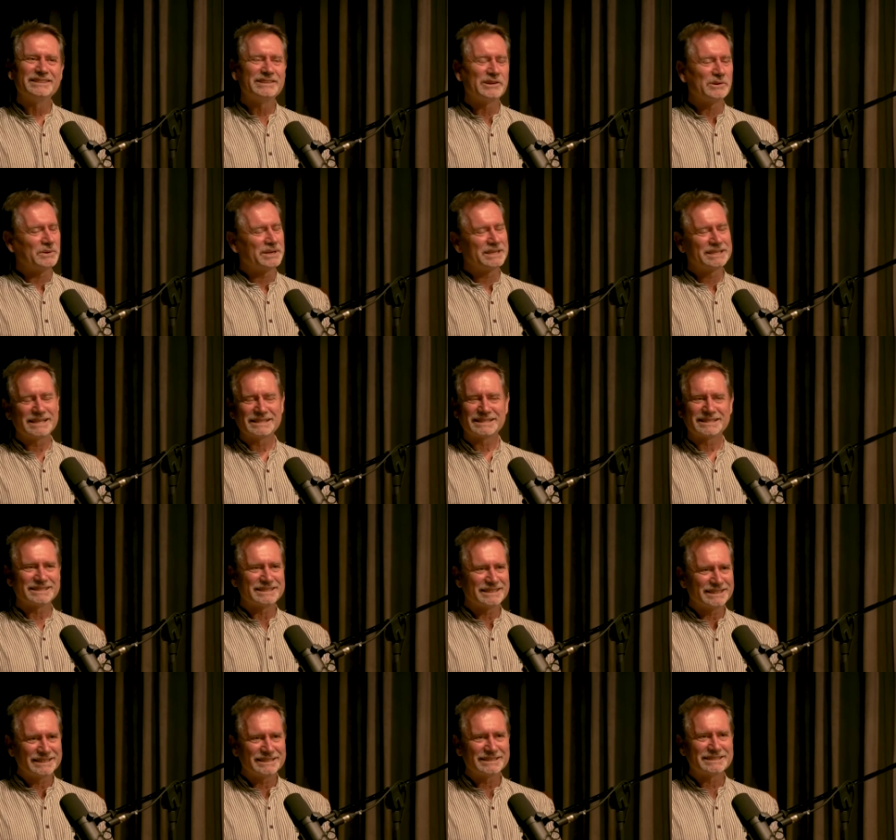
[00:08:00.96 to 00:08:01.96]
No, it
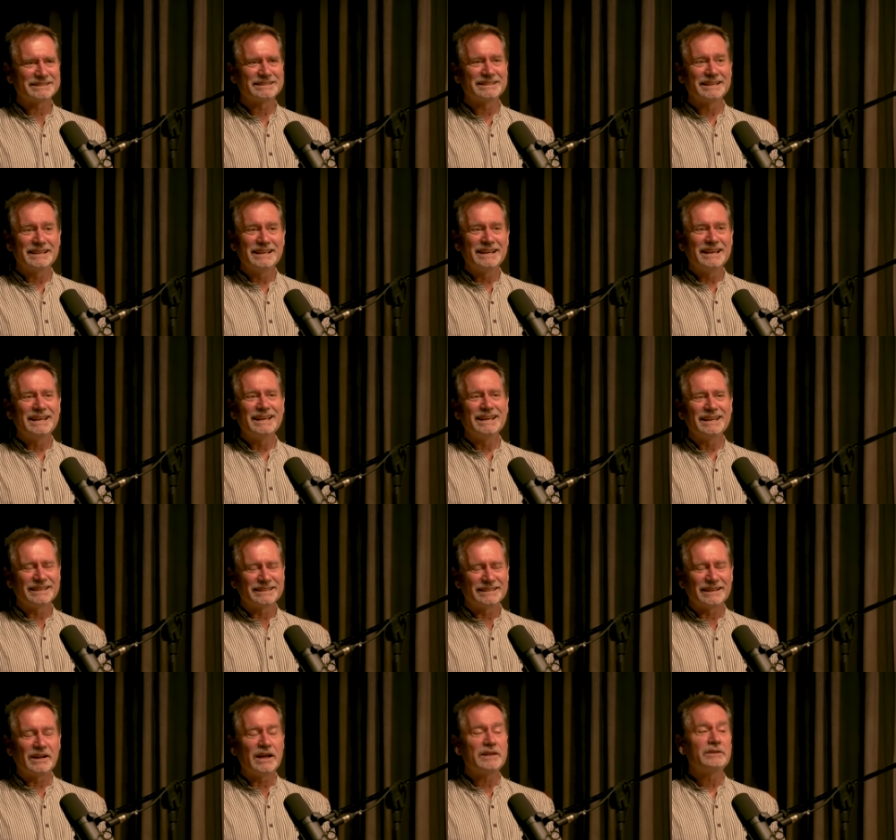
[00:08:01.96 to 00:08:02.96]
doesn't. It doesn't.
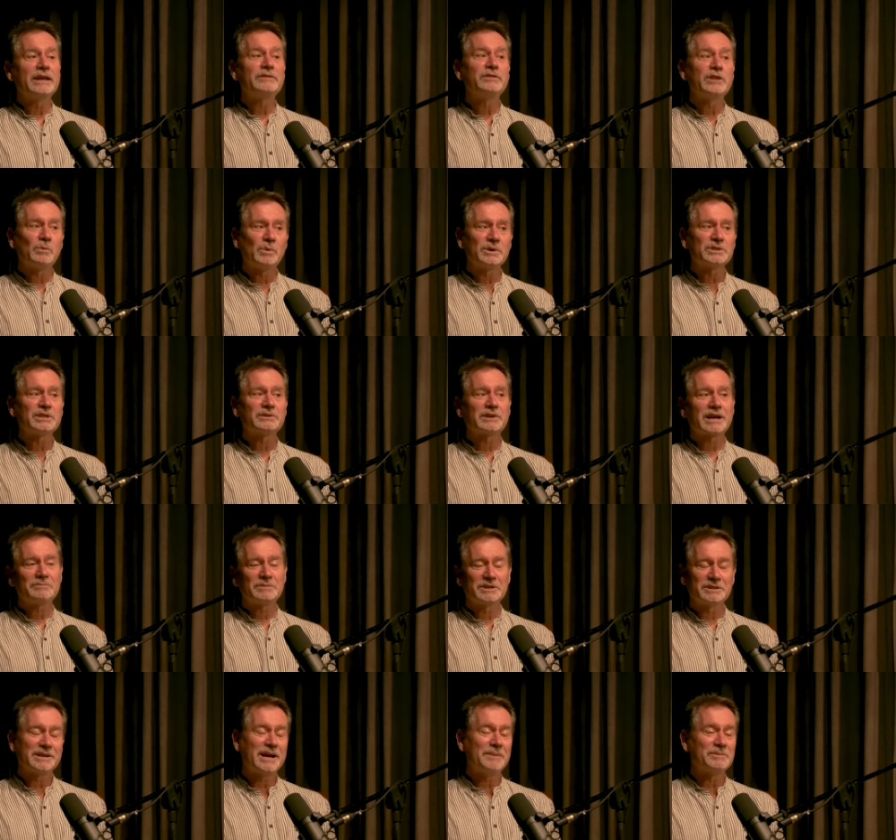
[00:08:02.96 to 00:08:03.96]
And there was a
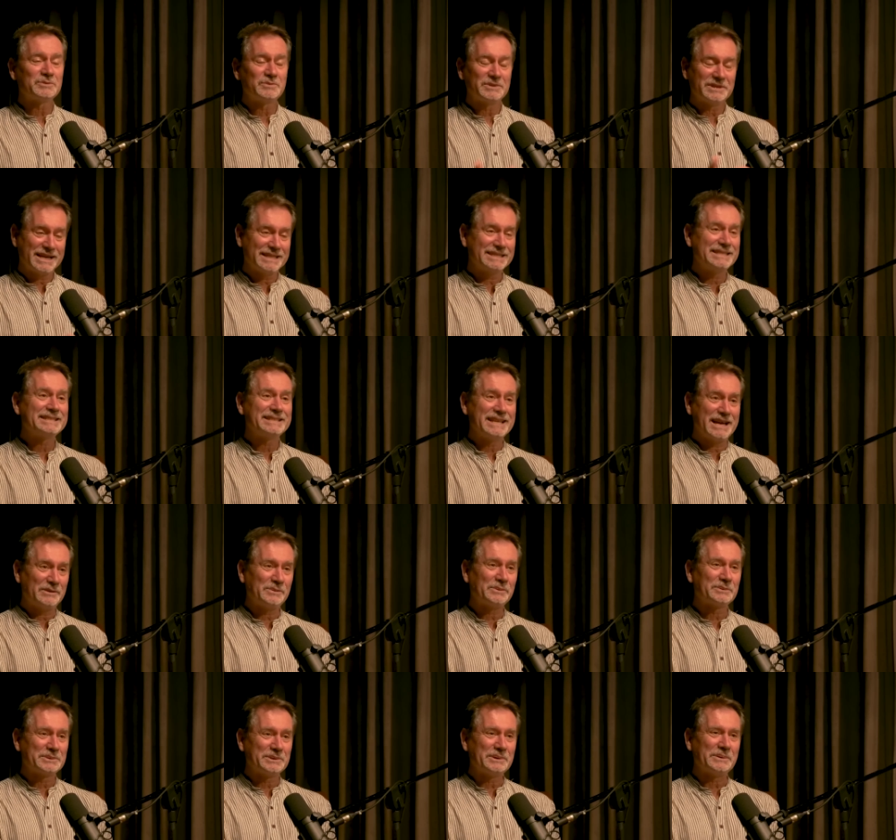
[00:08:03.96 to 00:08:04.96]
couple of times when I did that
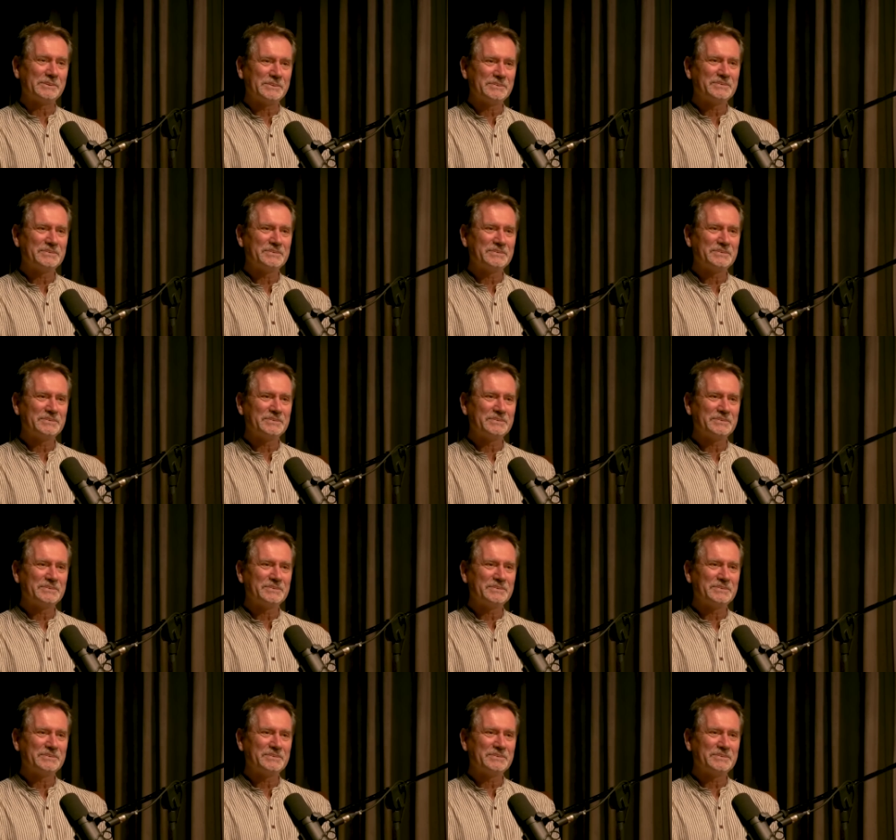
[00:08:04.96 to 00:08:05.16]
also.